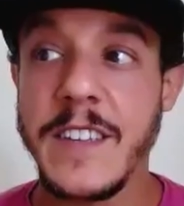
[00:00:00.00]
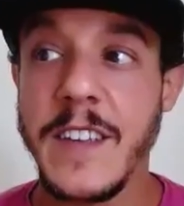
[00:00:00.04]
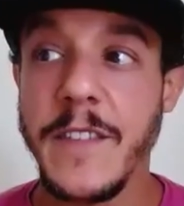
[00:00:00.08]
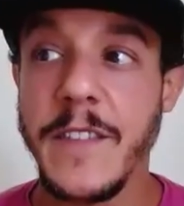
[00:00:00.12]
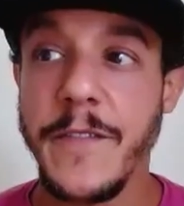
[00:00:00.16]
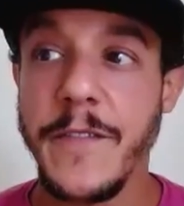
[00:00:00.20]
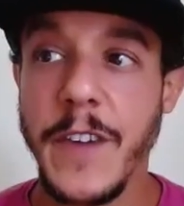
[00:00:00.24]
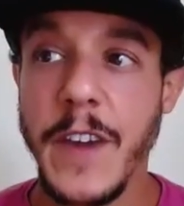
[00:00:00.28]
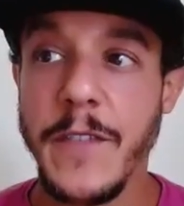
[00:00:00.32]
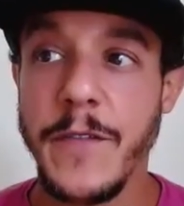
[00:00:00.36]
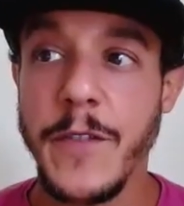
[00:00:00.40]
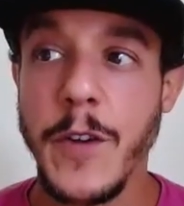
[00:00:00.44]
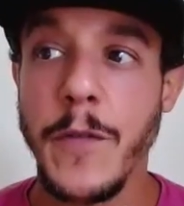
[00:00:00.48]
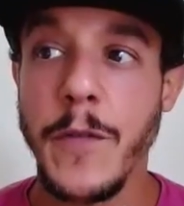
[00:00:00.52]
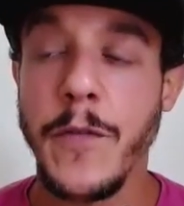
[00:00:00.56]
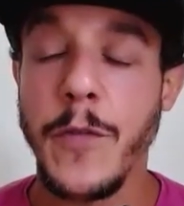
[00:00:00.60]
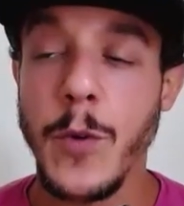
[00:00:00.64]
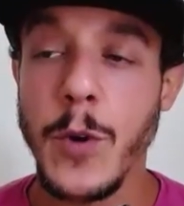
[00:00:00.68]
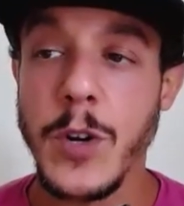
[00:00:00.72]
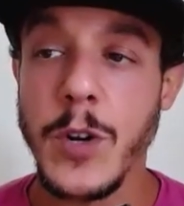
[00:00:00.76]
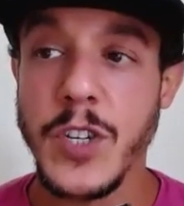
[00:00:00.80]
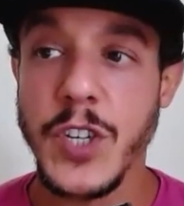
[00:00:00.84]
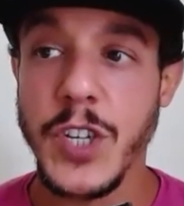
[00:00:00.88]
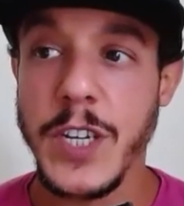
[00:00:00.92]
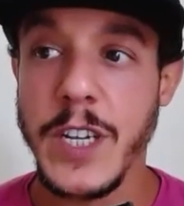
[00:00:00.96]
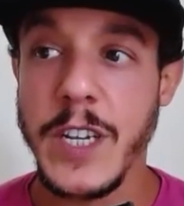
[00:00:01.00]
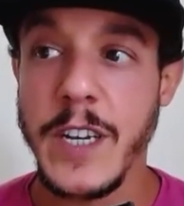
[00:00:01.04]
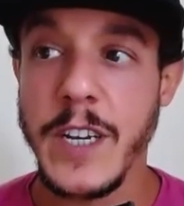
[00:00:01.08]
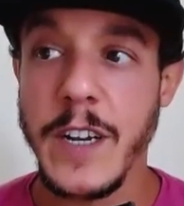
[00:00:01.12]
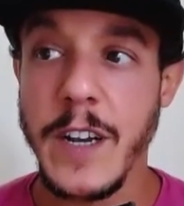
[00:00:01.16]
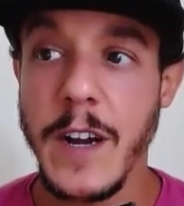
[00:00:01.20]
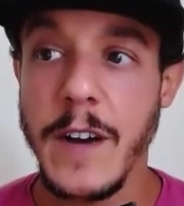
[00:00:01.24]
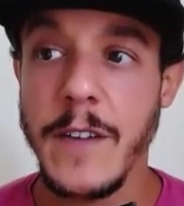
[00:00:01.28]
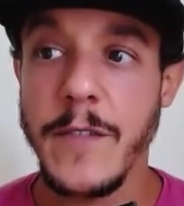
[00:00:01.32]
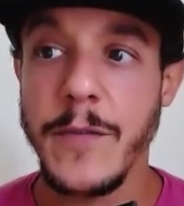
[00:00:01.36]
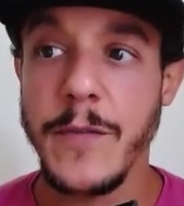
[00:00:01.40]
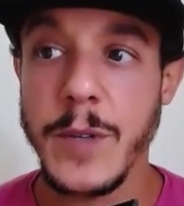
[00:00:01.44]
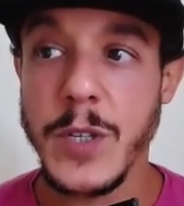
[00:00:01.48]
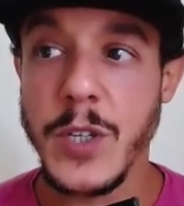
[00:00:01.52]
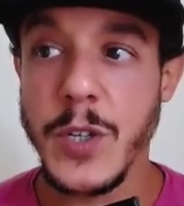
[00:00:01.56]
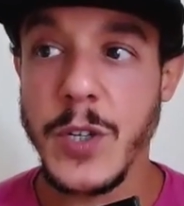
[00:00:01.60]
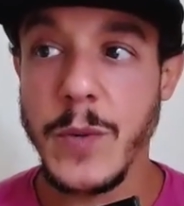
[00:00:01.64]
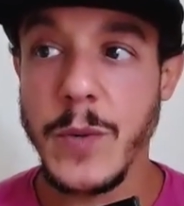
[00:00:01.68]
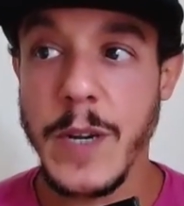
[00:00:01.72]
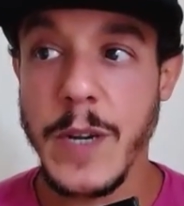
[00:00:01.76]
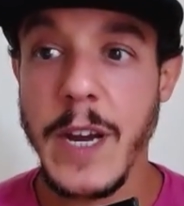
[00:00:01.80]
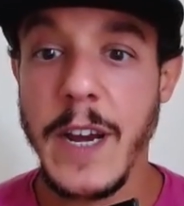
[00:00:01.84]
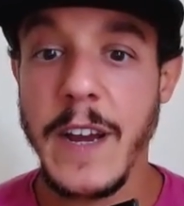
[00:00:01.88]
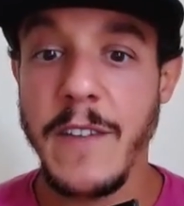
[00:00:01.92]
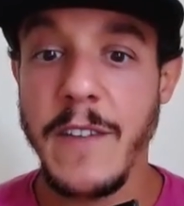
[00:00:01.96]
if you're fortunate enough, which
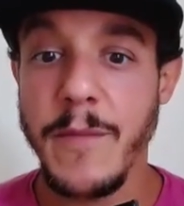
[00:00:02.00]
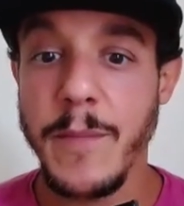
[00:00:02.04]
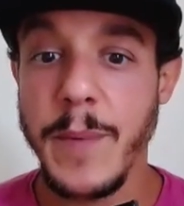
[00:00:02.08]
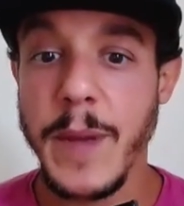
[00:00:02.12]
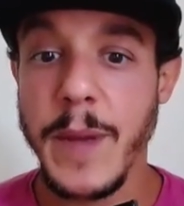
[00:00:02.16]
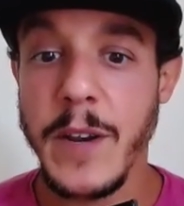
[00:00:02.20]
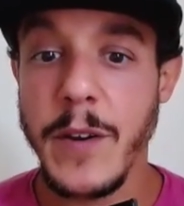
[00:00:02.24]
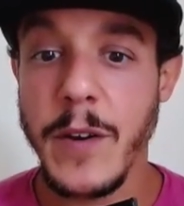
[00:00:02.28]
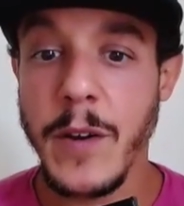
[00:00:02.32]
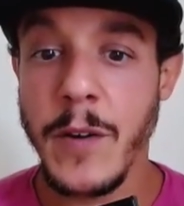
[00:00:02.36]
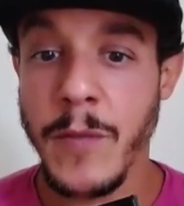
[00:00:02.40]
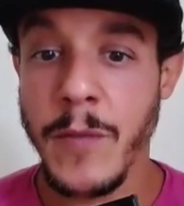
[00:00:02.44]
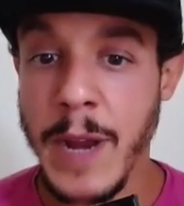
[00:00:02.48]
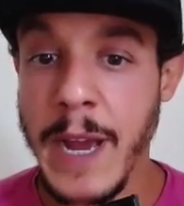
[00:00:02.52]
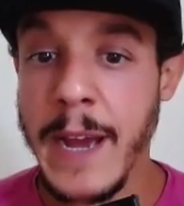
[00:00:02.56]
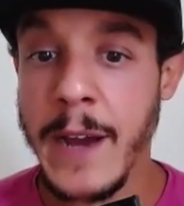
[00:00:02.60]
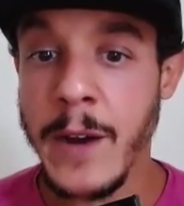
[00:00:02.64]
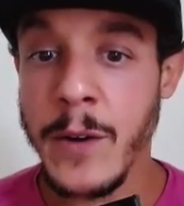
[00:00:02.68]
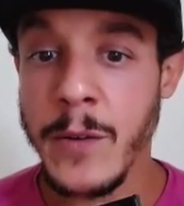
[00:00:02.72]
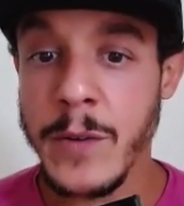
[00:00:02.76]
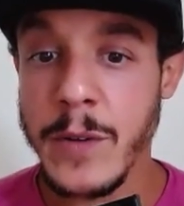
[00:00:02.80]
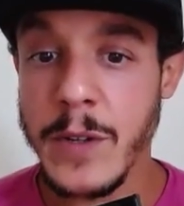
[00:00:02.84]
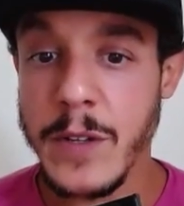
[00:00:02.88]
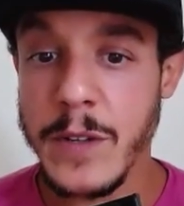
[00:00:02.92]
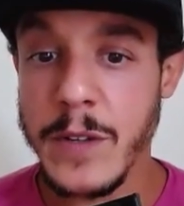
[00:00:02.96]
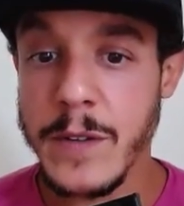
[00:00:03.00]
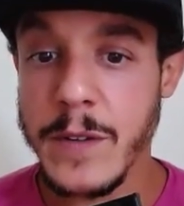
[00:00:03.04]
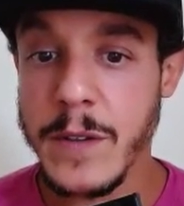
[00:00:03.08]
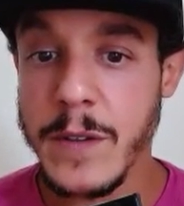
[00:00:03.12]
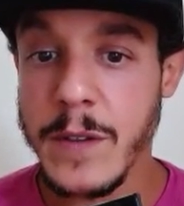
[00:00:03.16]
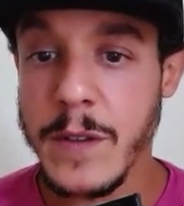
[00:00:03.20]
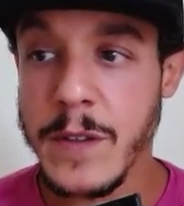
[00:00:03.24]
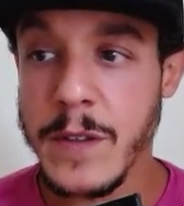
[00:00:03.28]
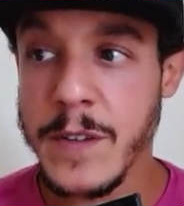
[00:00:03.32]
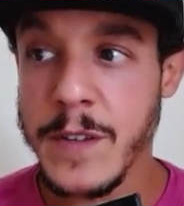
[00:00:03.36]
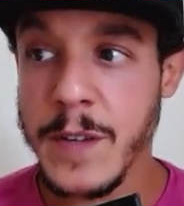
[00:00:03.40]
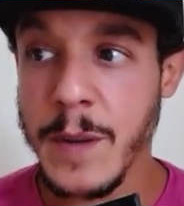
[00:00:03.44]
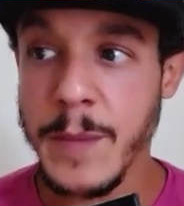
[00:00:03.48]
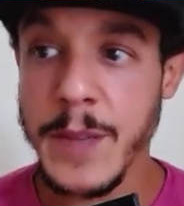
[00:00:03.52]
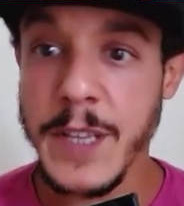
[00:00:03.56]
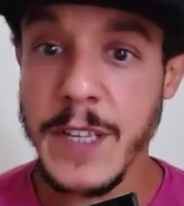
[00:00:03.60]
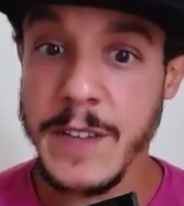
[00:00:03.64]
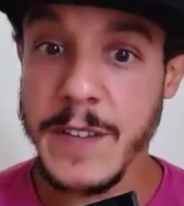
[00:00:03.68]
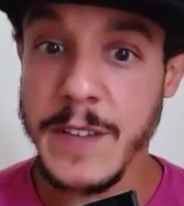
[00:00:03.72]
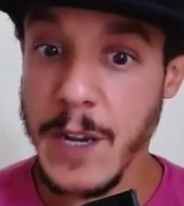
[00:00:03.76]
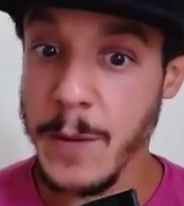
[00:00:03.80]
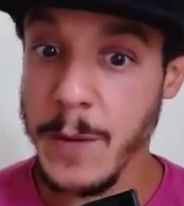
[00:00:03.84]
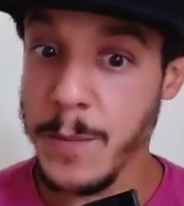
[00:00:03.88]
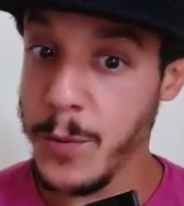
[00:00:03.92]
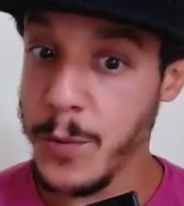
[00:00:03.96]
you and I have been around, some of
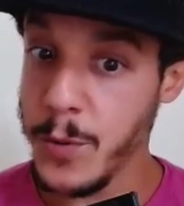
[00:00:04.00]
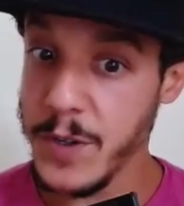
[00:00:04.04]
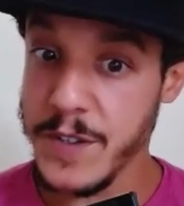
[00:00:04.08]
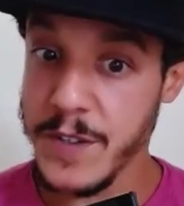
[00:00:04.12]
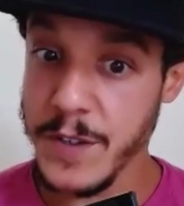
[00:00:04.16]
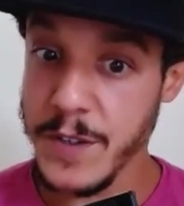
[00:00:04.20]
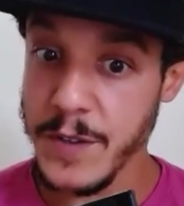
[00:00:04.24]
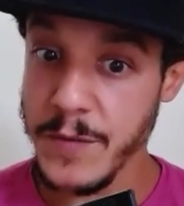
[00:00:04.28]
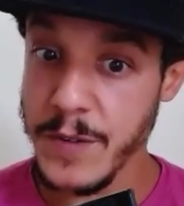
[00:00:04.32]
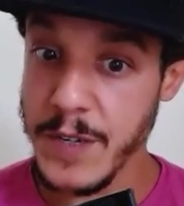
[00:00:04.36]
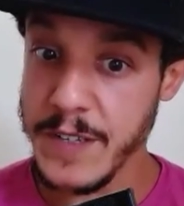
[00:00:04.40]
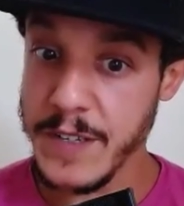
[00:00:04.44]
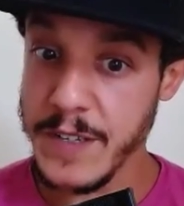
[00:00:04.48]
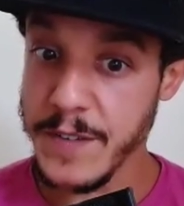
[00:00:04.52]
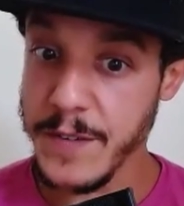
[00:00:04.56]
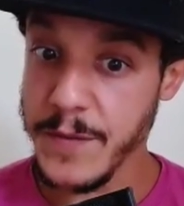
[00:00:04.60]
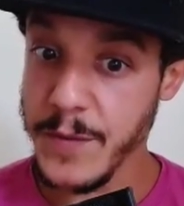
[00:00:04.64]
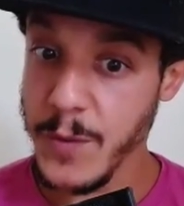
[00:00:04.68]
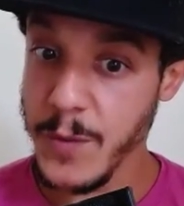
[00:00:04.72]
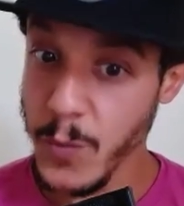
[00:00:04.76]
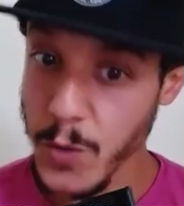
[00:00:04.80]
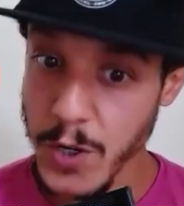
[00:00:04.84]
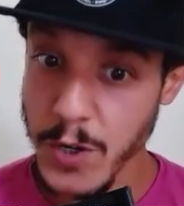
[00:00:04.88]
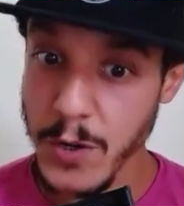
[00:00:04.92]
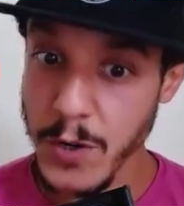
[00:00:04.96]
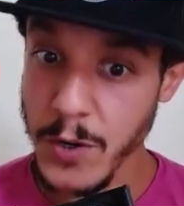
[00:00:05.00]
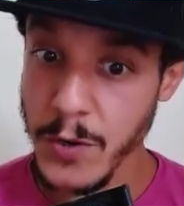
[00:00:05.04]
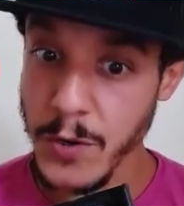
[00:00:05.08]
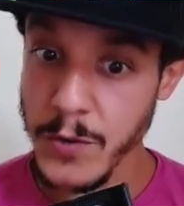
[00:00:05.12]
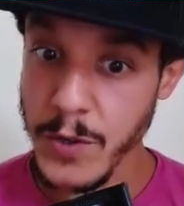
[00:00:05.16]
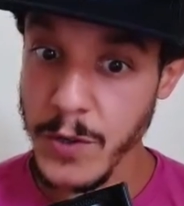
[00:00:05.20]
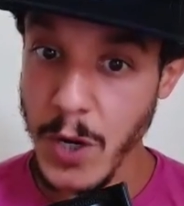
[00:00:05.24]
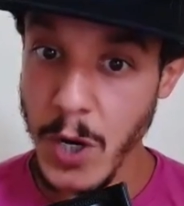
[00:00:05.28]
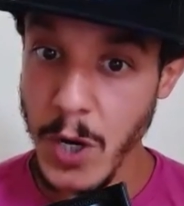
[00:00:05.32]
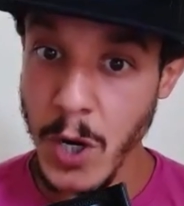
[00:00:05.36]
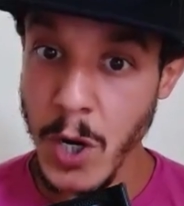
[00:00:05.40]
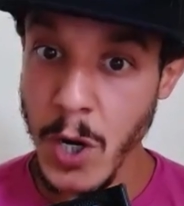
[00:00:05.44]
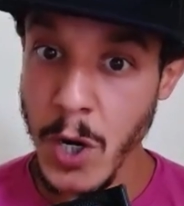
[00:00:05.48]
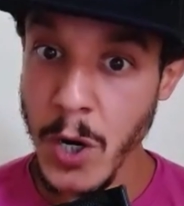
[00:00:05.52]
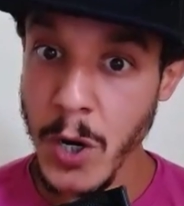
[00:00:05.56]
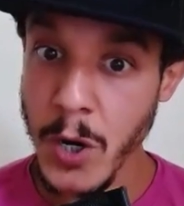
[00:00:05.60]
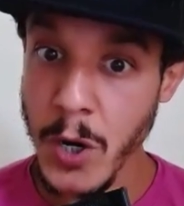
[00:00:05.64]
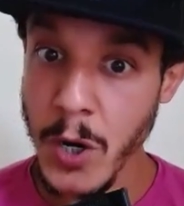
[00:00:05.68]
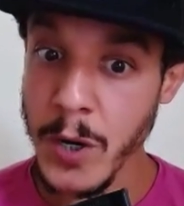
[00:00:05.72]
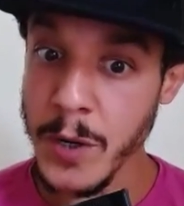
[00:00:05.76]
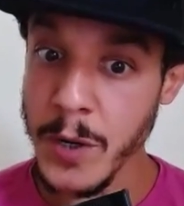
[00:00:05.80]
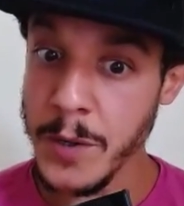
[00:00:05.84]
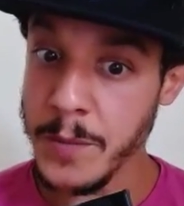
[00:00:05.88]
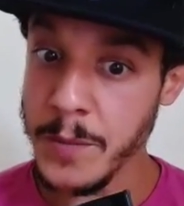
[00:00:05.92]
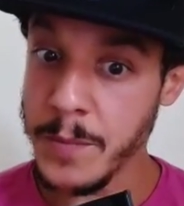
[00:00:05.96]
these airports in the rest of the world
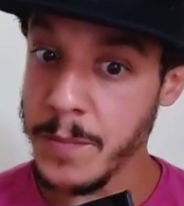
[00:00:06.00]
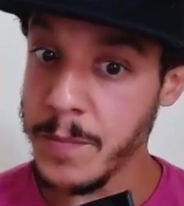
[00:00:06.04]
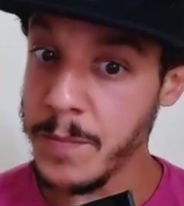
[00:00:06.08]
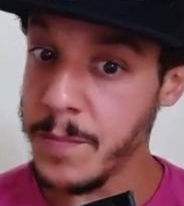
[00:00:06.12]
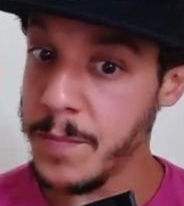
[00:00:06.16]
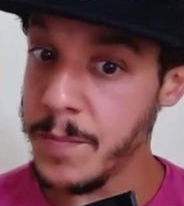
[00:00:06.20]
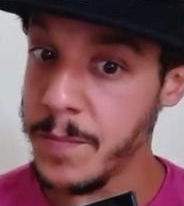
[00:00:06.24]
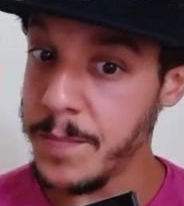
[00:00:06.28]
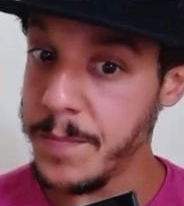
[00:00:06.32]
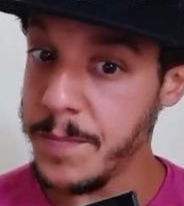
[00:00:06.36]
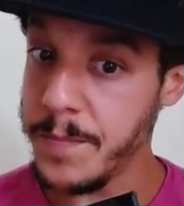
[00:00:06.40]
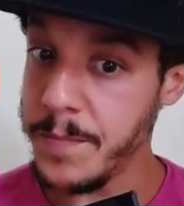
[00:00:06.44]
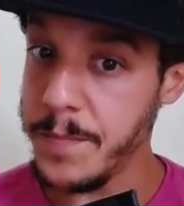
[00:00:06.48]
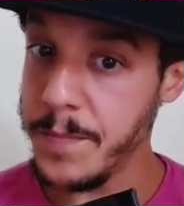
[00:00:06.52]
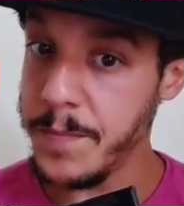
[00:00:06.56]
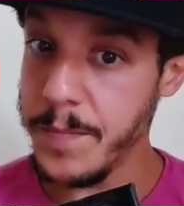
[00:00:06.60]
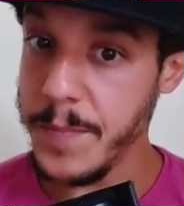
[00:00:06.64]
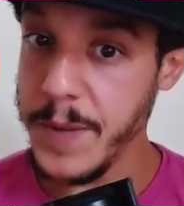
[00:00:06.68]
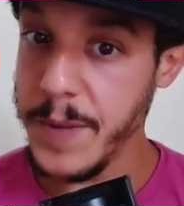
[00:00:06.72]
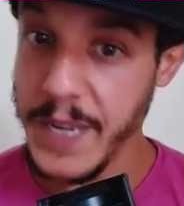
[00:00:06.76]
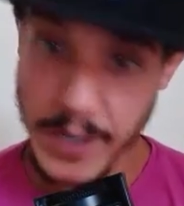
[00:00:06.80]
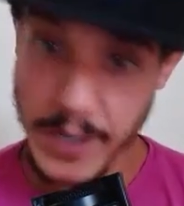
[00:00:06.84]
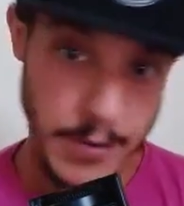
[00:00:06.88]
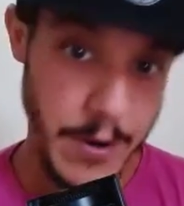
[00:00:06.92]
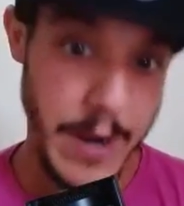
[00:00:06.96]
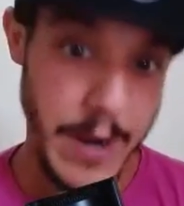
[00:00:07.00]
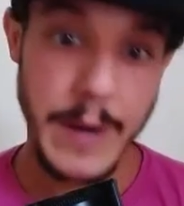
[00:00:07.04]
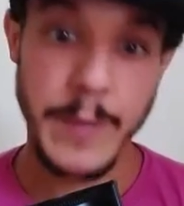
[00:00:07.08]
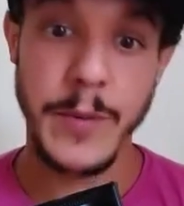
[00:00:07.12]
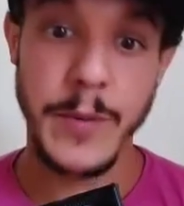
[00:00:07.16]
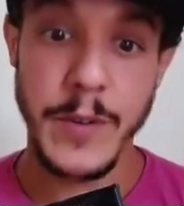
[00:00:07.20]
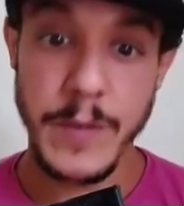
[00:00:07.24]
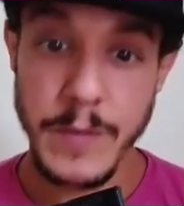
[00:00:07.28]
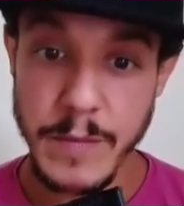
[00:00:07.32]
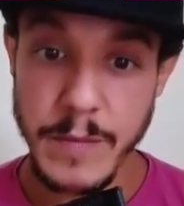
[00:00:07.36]
are incredible.